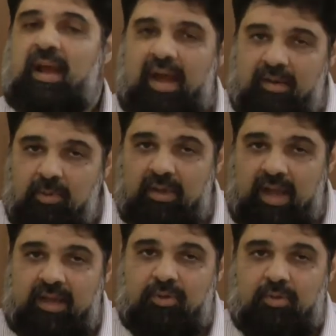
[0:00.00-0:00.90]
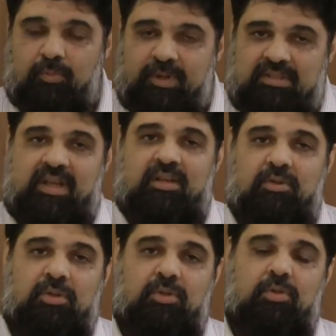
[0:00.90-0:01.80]
I would like to present
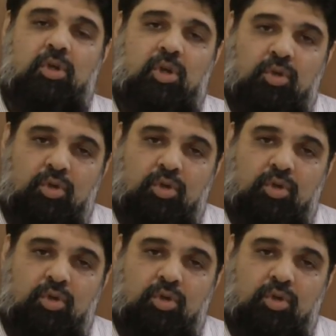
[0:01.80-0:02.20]
to you